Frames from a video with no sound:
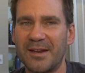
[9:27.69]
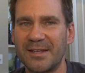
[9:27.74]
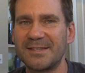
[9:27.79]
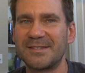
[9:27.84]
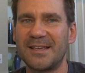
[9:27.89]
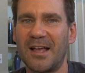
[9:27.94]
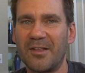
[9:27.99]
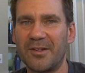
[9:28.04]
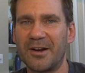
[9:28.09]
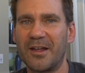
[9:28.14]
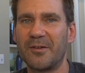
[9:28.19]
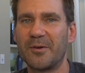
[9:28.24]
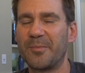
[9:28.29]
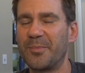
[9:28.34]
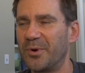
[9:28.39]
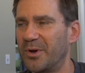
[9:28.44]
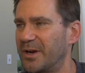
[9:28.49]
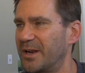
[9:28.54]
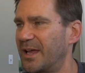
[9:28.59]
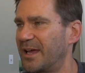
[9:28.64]
to sell another
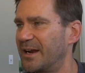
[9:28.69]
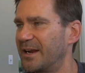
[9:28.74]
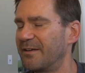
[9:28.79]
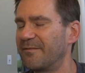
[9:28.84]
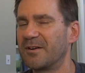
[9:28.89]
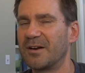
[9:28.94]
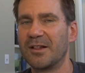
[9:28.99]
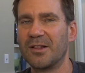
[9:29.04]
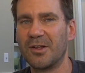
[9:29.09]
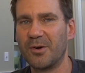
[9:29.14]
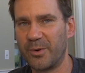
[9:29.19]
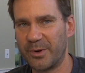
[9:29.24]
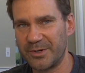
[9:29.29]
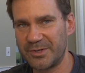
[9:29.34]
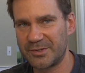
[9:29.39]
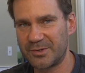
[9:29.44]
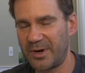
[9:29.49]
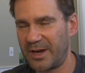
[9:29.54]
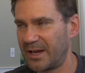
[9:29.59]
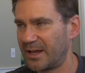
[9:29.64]
put at even a lower
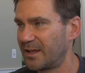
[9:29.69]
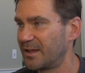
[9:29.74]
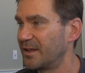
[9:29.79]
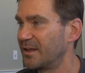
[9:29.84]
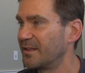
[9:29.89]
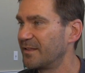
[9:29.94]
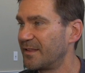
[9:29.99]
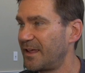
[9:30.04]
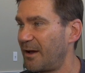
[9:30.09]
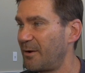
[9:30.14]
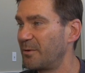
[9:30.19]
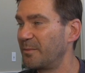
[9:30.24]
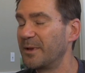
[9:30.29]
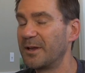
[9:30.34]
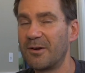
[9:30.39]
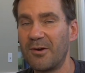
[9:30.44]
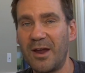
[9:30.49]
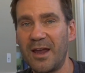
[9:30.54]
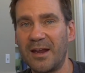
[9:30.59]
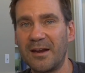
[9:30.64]
strike. That would be
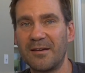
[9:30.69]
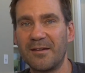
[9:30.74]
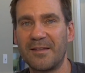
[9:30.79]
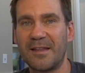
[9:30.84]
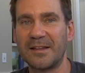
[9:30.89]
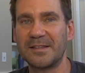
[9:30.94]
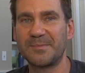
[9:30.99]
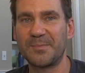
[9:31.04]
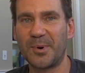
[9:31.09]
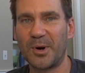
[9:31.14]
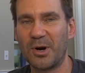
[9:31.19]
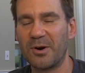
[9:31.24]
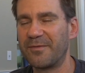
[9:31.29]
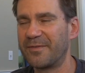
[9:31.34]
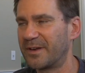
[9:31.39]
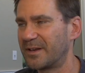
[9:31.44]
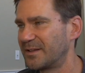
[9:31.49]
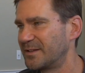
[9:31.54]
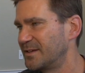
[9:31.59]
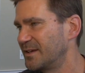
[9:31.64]
great. That's
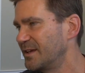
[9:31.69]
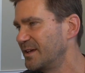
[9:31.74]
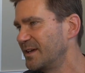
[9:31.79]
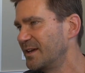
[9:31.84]
perfect.